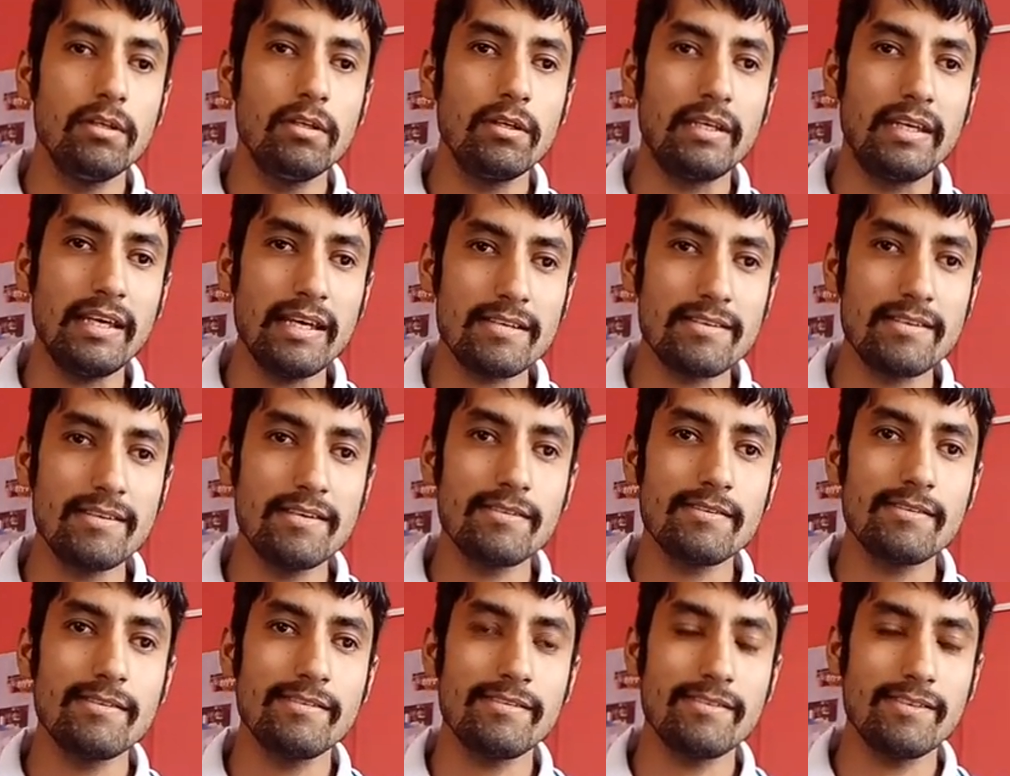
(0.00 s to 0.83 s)

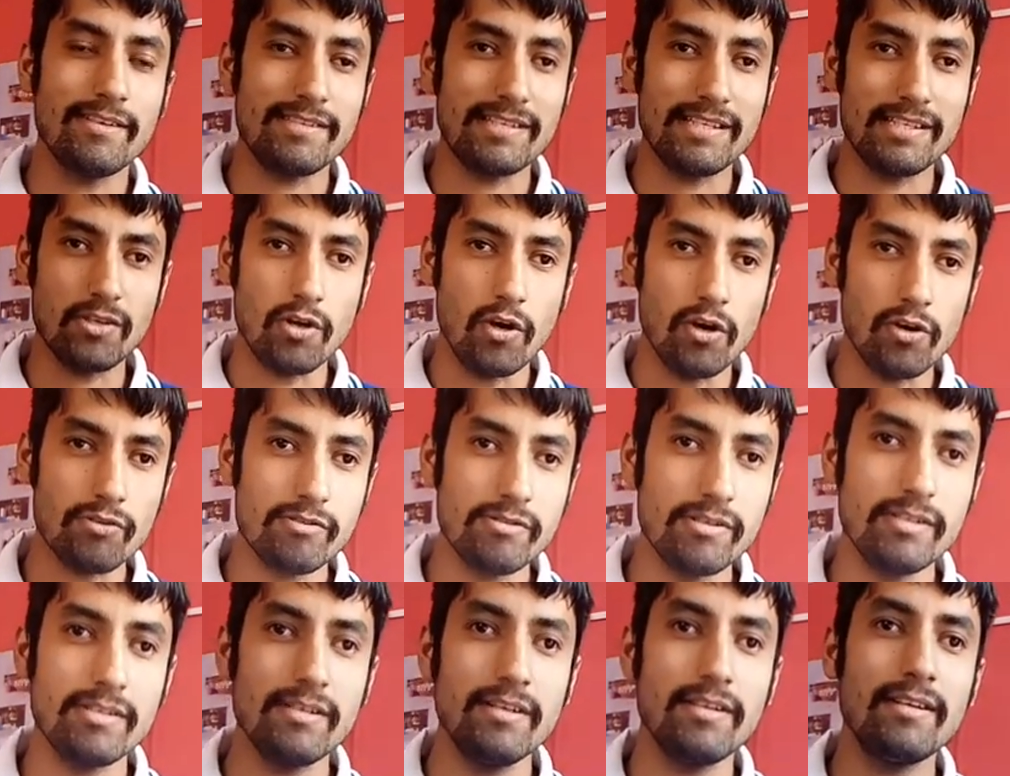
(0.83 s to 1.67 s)
gases such as
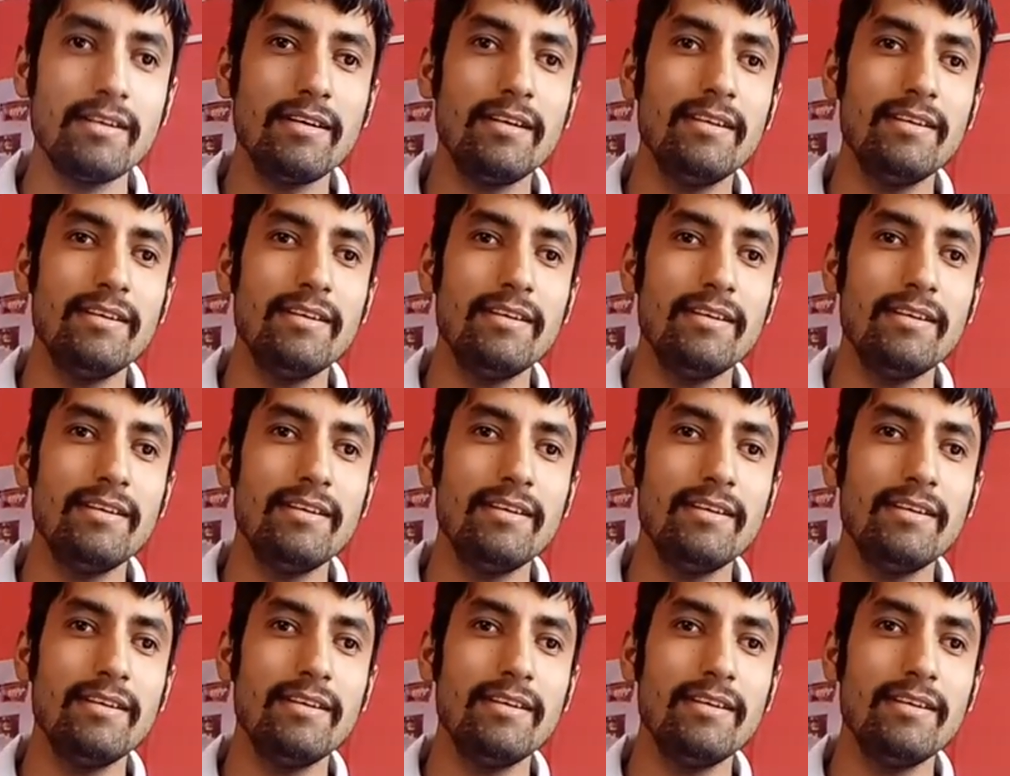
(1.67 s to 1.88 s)
oxygen,